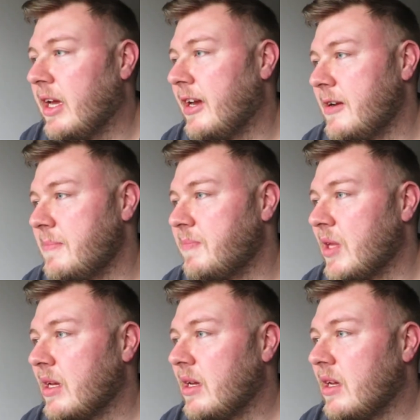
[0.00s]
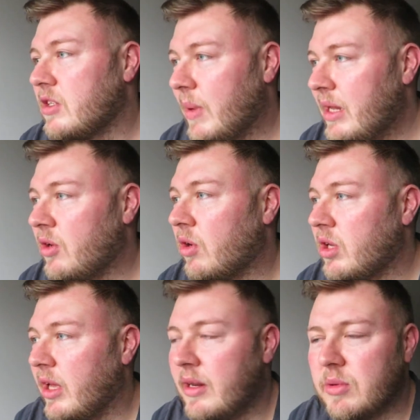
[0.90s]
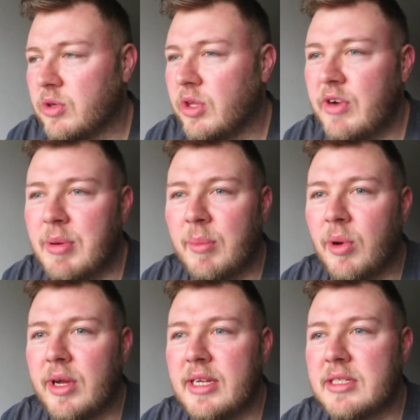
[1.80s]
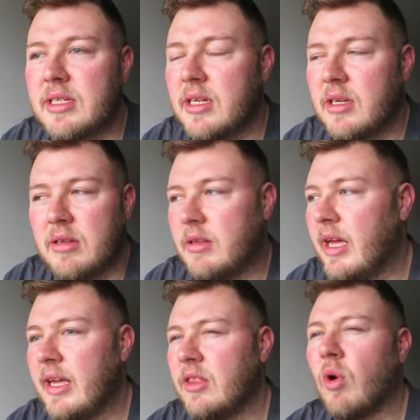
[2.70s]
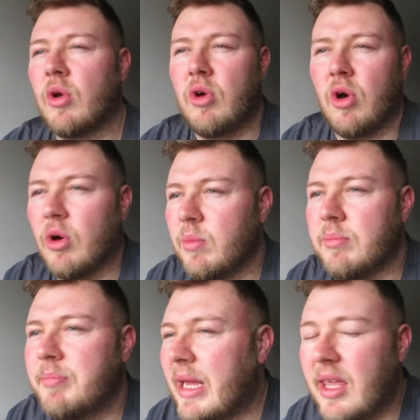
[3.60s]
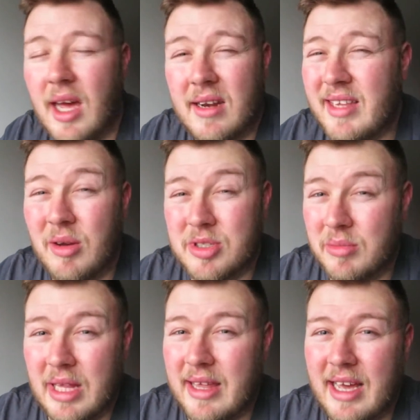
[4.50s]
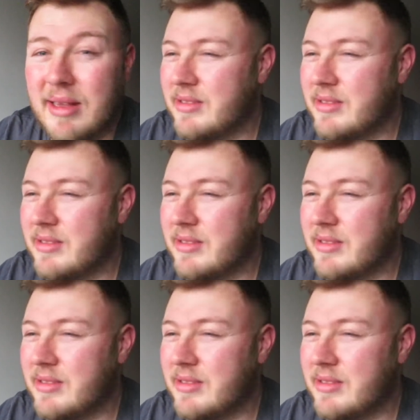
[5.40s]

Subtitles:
So I went and got it in. It was on the reaperboys.com, big cartel, something like that.